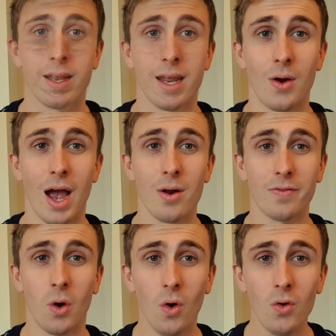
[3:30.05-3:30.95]
Now, out
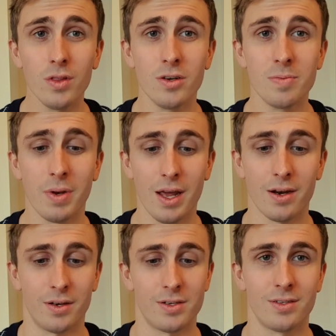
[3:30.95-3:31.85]
of all those
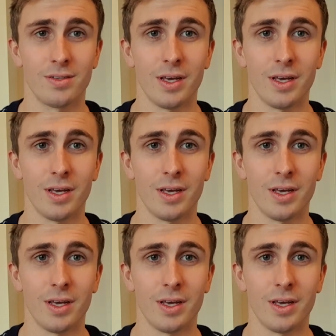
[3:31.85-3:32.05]
players,